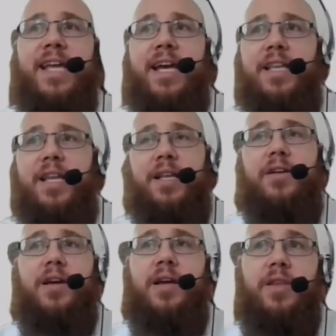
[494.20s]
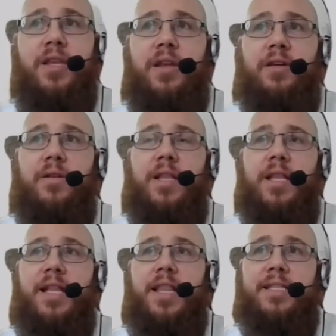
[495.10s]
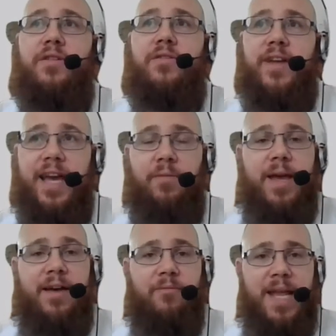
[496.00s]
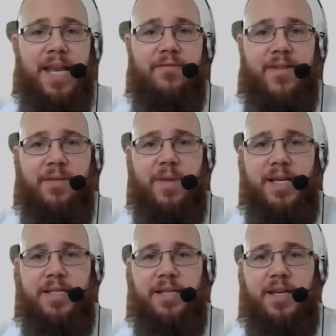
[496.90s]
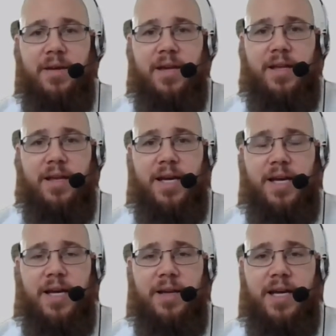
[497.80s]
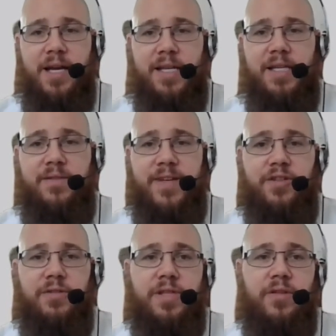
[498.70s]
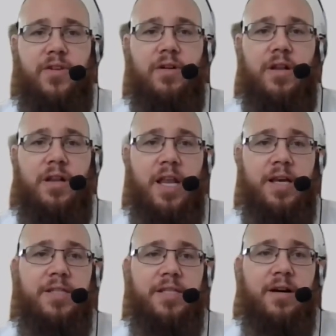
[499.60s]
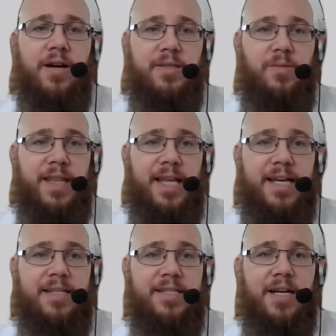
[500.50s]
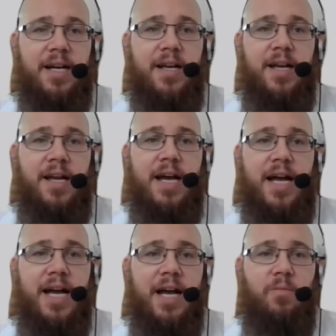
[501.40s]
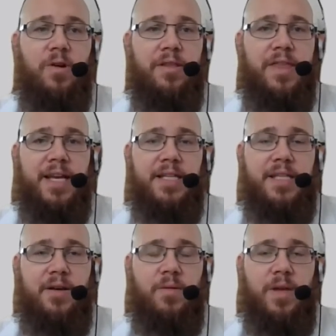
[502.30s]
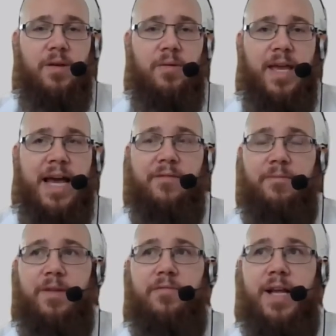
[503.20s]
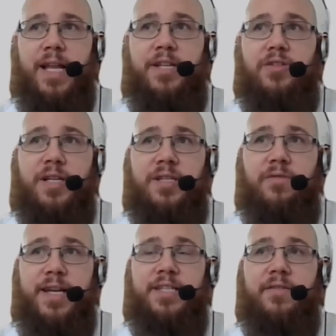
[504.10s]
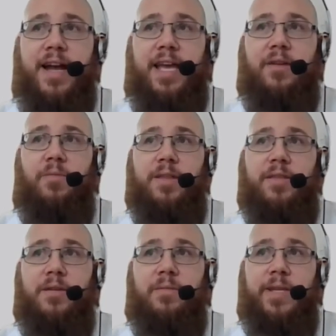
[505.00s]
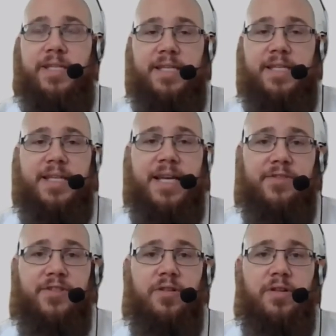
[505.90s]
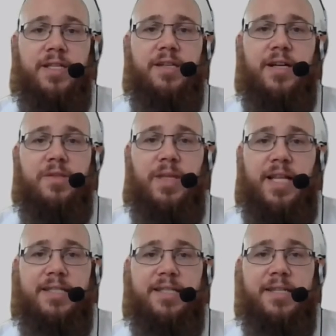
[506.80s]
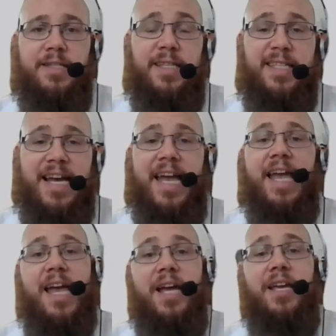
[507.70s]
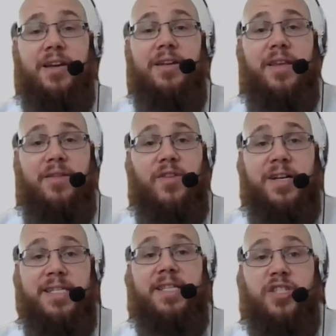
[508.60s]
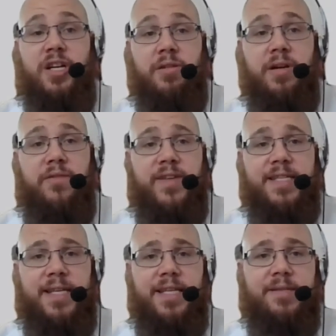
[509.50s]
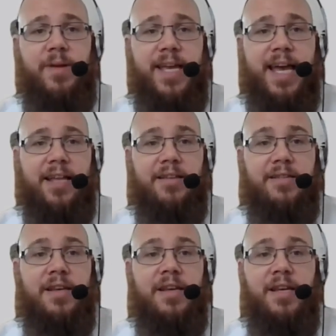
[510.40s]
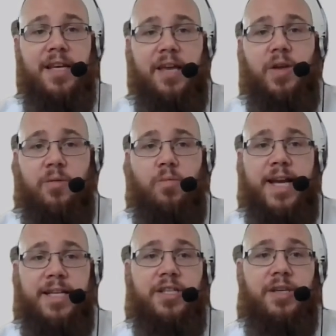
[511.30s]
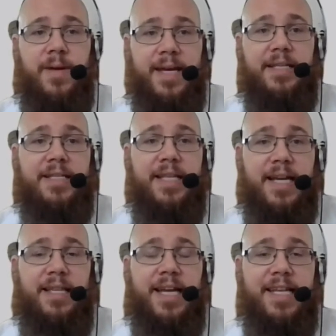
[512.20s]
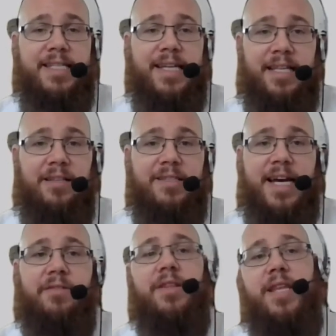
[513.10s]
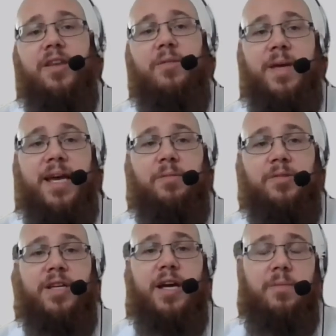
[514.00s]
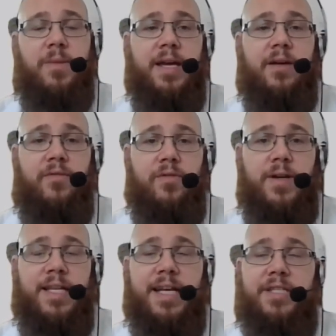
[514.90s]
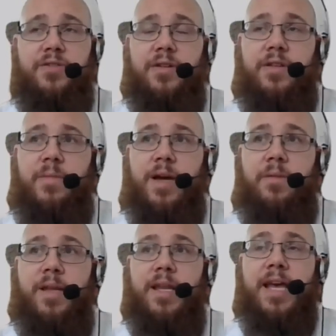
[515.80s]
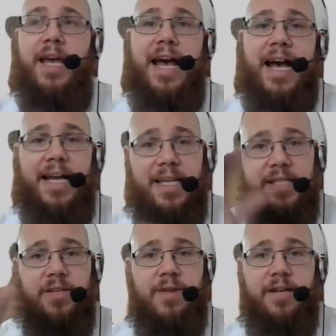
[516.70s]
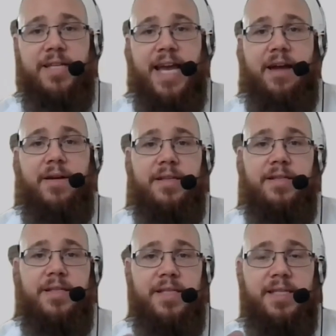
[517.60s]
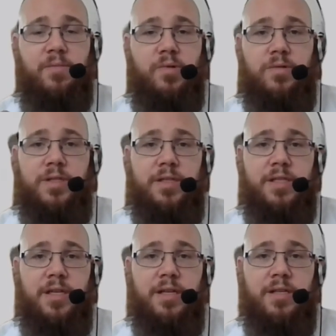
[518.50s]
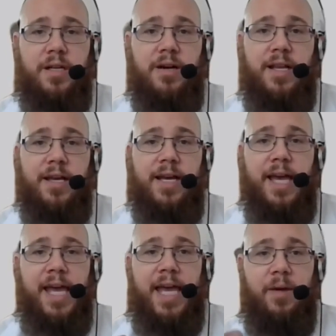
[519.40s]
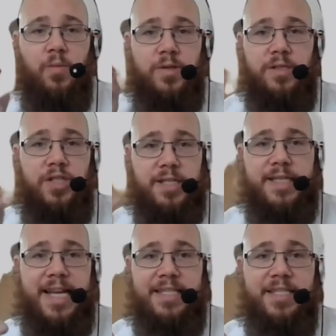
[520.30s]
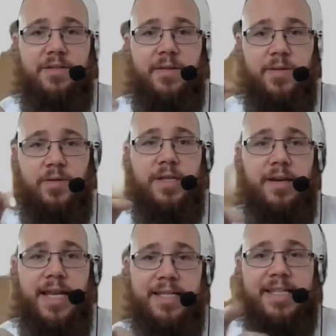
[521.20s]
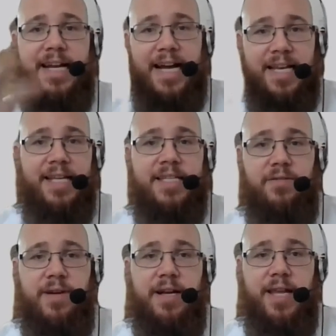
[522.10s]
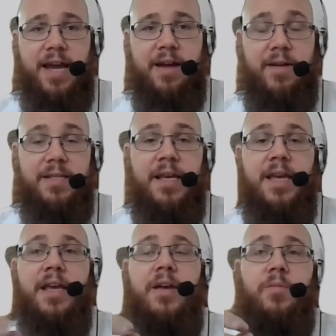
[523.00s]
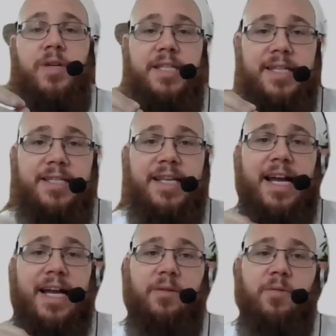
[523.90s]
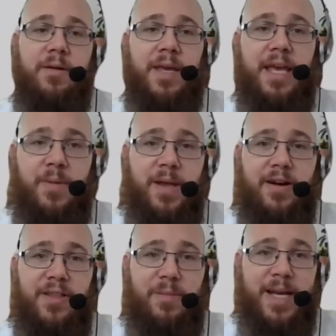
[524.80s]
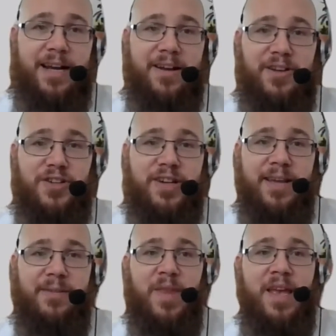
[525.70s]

and let's not forget we have many families and individuals who've got close ties with Leicester. And one of the things that we have been really trying to reiterate with communities that have strongest ties with Leicester is to say the advice is don't go visit this weekend. Wait 2 weeks, let it settle down, and then you'll be able to go. But avoid Leicester at the moment and its surrounding areas, because it's important to highlight it wasn't just Leicester; it was also Leicester and its surrounding areas, which is exactly why I'm keeping an eye on the Black Country.